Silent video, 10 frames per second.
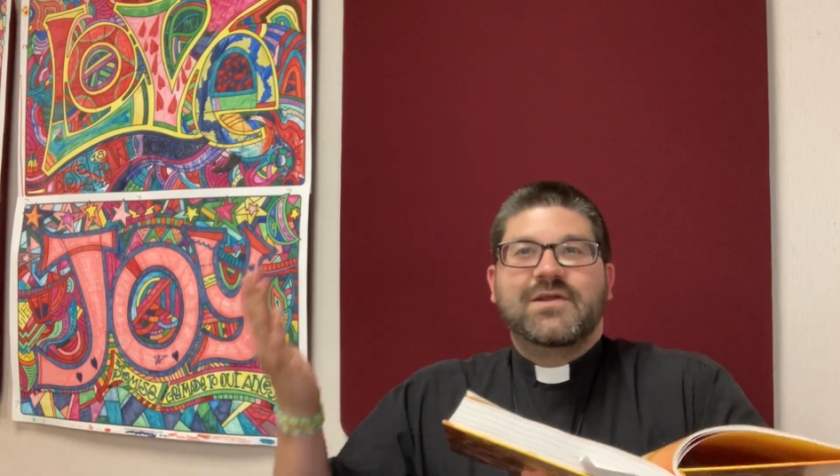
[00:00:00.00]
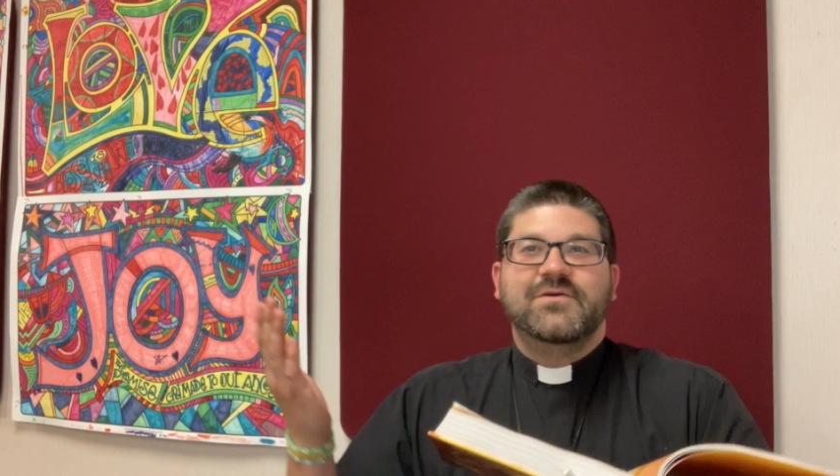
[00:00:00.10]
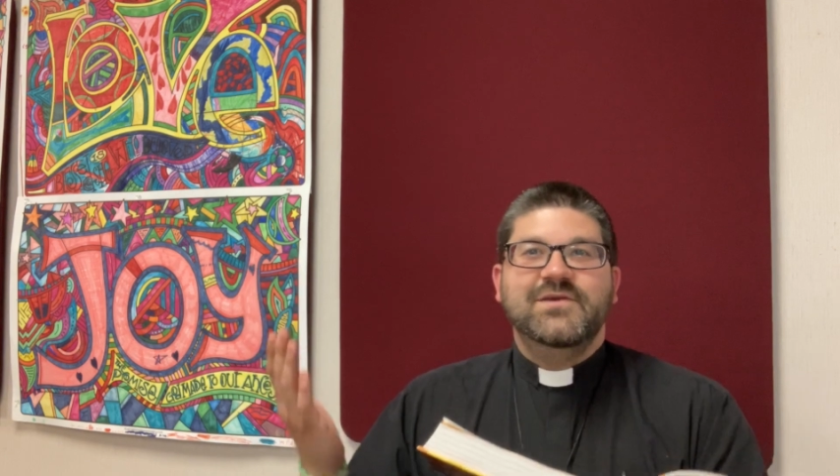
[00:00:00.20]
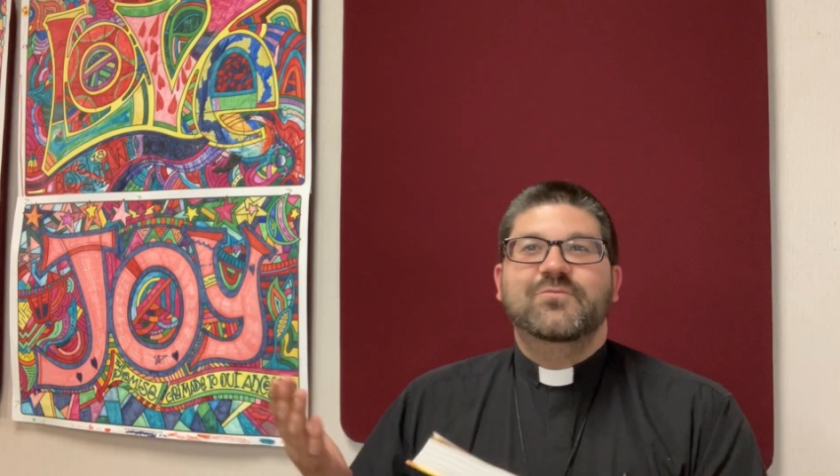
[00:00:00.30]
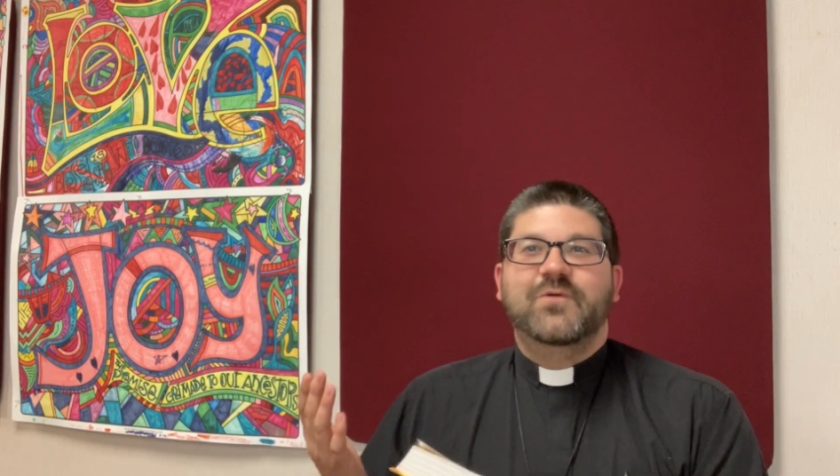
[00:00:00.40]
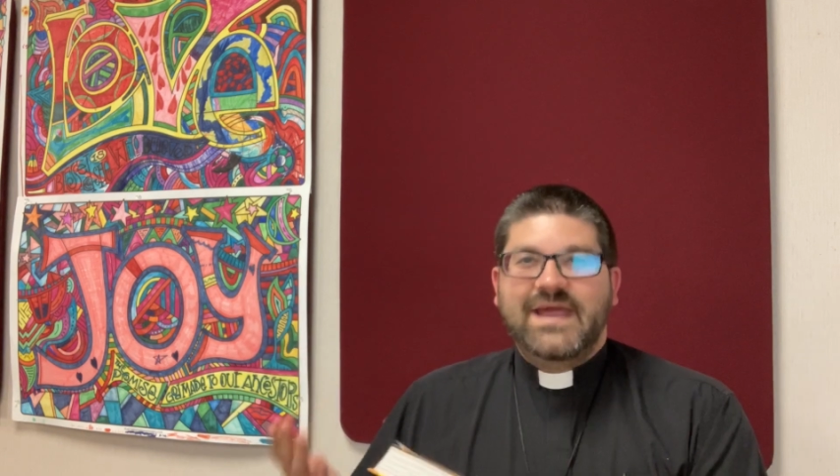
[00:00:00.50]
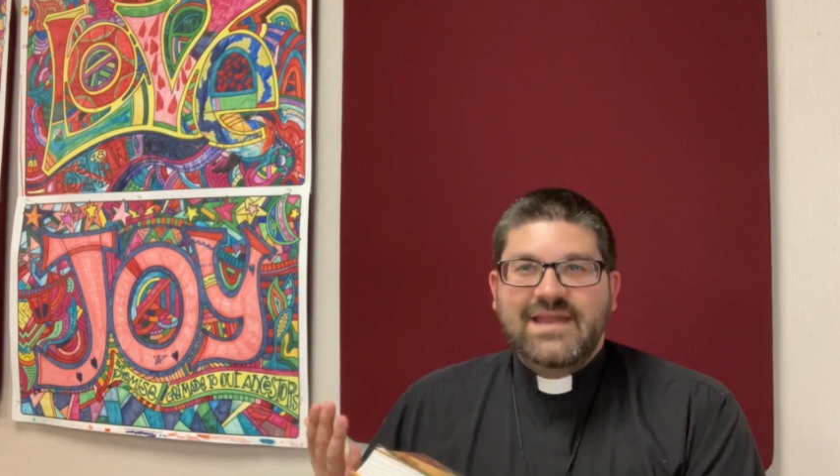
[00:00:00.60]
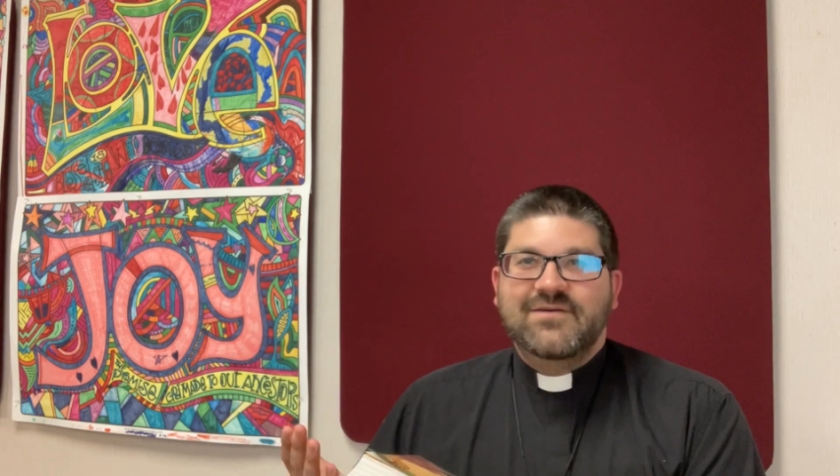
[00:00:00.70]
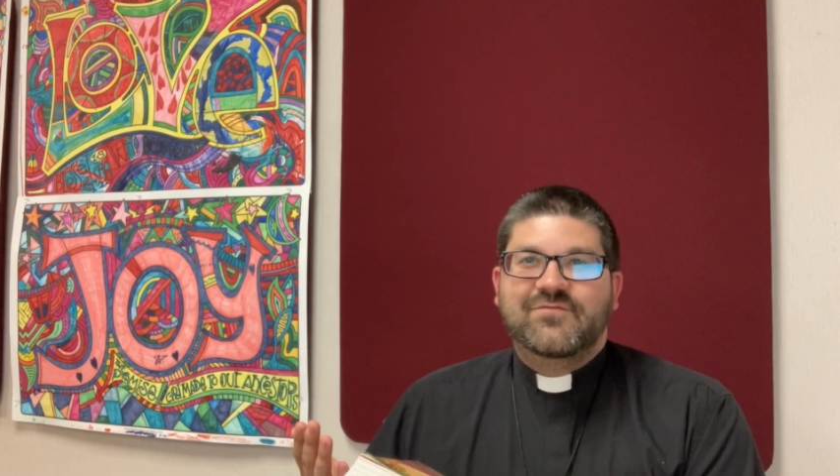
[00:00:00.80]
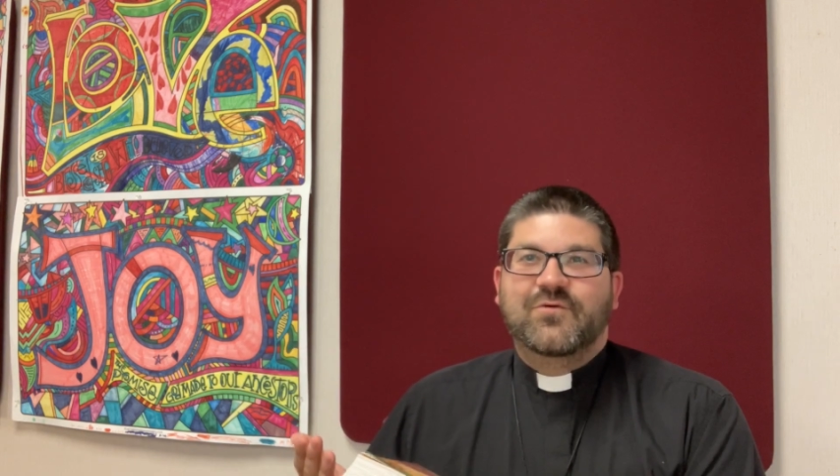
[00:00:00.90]
are you
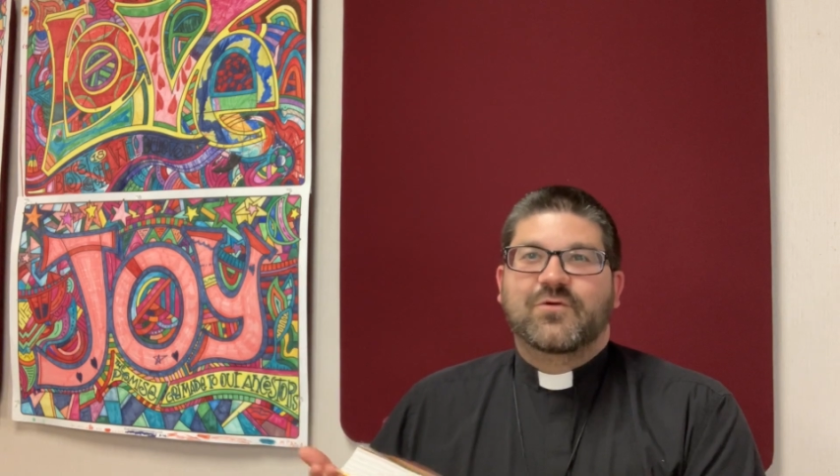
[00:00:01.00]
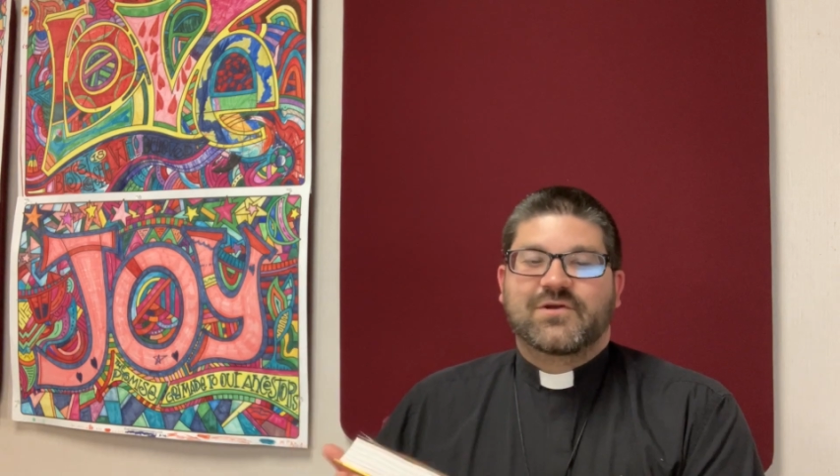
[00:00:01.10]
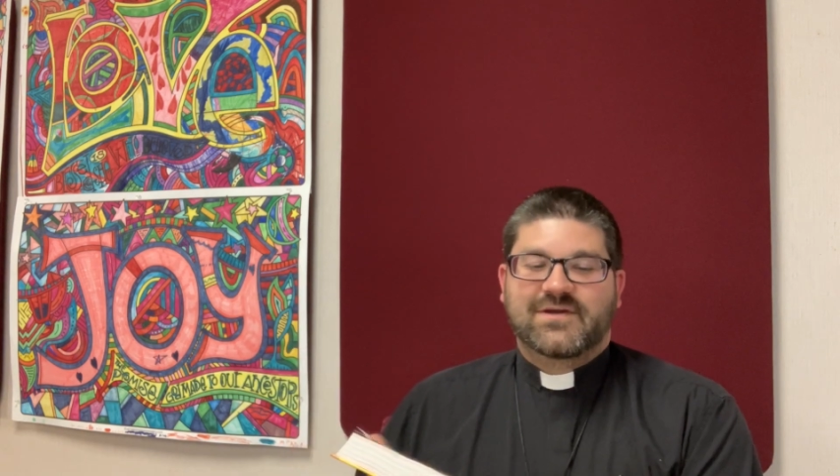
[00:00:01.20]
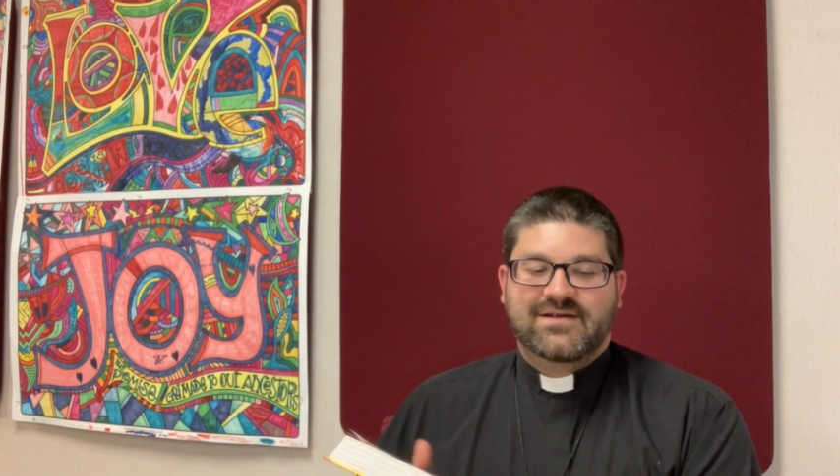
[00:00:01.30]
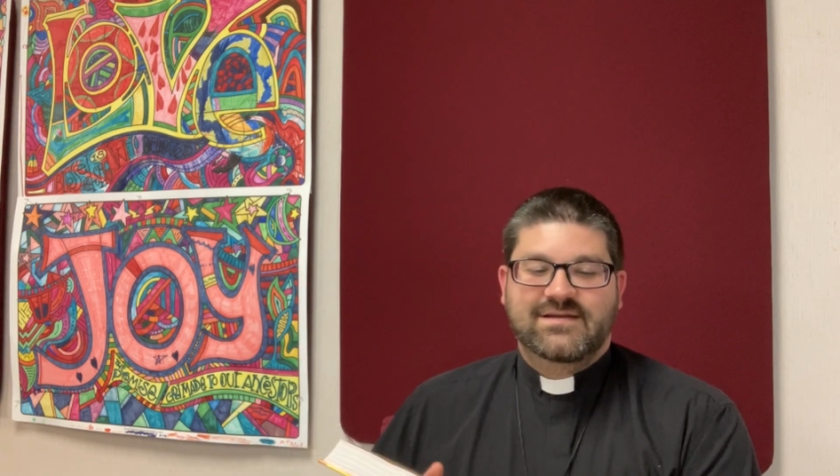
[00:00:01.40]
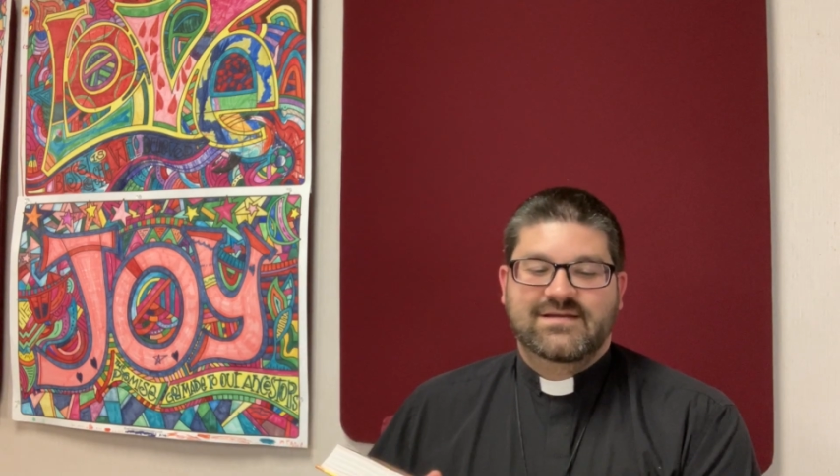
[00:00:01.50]
waiting for?"